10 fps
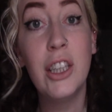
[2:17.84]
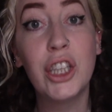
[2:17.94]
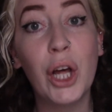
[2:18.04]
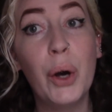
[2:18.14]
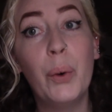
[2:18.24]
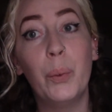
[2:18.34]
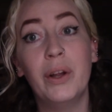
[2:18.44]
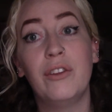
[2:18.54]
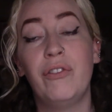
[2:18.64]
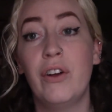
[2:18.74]
so
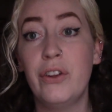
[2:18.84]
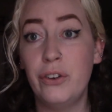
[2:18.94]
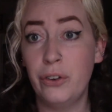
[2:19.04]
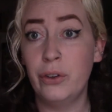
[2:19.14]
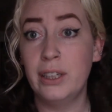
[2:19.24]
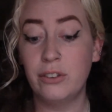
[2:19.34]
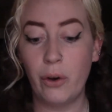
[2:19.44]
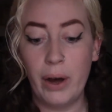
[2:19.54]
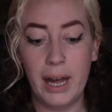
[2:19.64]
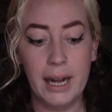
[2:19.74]
with further ado, let's
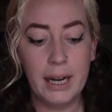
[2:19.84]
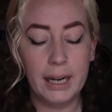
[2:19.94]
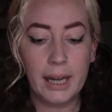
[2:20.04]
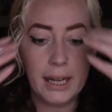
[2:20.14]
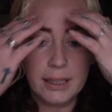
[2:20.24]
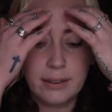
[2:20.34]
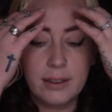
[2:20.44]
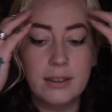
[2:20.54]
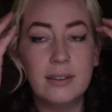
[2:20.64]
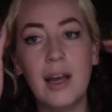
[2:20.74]
go ahead and get
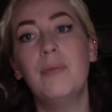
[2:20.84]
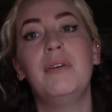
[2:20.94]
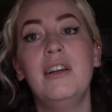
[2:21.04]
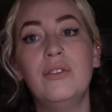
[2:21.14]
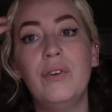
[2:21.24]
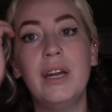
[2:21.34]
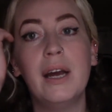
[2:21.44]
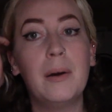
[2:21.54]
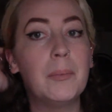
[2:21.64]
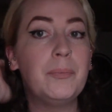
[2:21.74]
into this empties
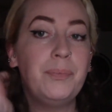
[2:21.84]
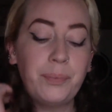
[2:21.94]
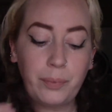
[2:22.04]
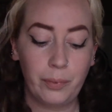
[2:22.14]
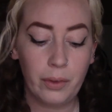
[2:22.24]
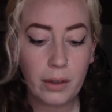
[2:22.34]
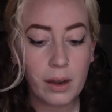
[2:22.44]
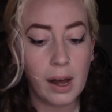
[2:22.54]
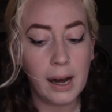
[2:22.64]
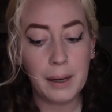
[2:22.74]
video.
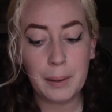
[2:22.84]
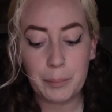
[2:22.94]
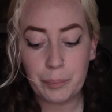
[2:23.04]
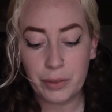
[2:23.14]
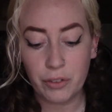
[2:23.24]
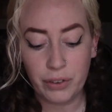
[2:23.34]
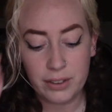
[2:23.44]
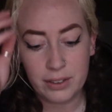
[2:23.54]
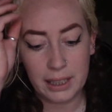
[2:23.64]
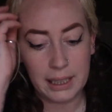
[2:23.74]
The
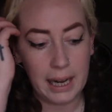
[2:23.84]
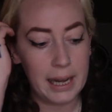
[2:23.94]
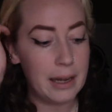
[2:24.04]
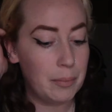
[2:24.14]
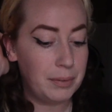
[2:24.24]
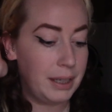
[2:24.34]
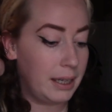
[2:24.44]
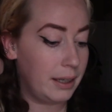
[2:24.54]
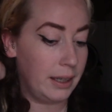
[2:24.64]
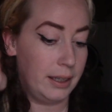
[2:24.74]
first thing that I
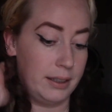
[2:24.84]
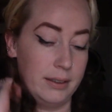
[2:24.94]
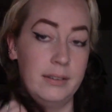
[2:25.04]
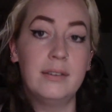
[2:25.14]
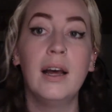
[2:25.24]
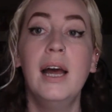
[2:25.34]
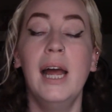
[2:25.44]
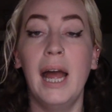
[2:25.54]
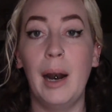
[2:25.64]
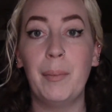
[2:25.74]
emptied is,
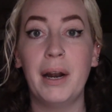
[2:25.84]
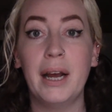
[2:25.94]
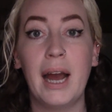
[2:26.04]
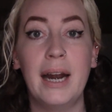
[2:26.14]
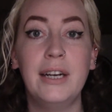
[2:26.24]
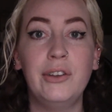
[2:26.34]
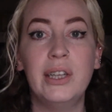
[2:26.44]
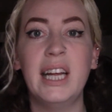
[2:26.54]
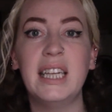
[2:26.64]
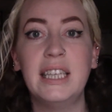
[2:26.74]
and I'm going to kind of do
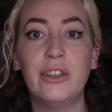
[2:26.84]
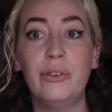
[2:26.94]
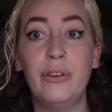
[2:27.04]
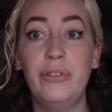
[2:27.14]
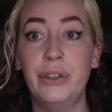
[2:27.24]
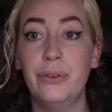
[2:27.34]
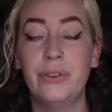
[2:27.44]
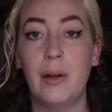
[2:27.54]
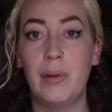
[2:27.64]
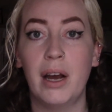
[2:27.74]
like little
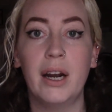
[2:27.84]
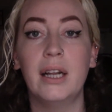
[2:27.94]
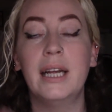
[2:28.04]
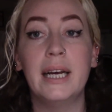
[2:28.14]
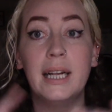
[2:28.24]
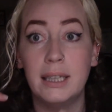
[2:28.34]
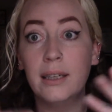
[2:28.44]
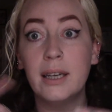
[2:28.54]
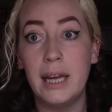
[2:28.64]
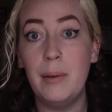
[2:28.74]
reviews. I'm not going to like
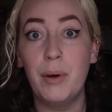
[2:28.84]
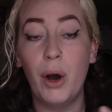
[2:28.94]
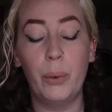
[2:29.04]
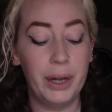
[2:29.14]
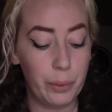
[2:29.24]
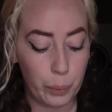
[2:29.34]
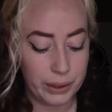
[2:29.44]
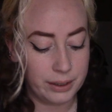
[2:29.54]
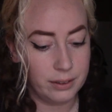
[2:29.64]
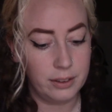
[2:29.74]
keep going
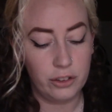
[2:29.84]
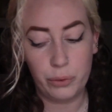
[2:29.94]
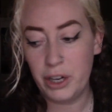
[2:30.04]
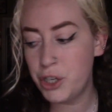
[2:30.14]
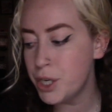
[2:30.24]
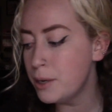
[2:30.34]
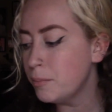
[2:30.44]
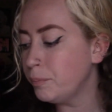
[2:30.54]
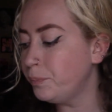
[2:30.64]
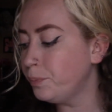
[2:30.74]
with the situation.